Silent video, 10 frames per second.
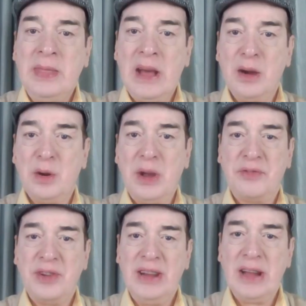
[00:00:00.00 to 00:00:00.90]
Now I
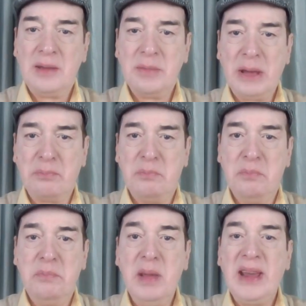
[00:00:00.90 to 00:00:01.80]
feel I'm a
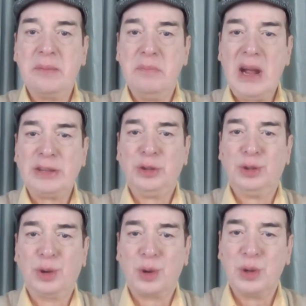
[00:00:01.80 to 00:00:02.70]
big
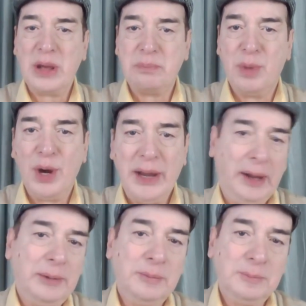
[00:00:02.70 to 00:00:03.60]
macho grown-up boy.